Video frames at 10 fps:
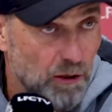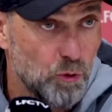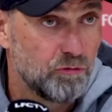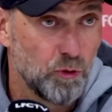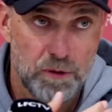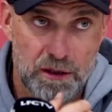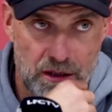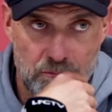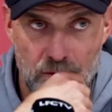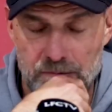and they're a good football
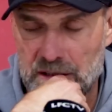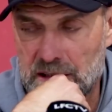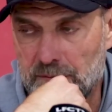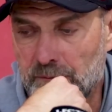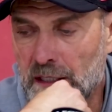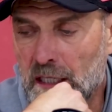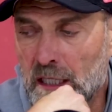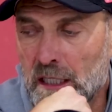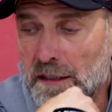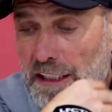team, obviously.
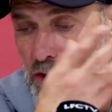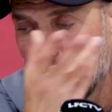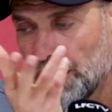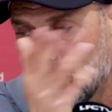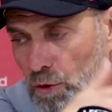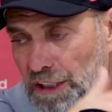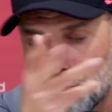They scored their goal,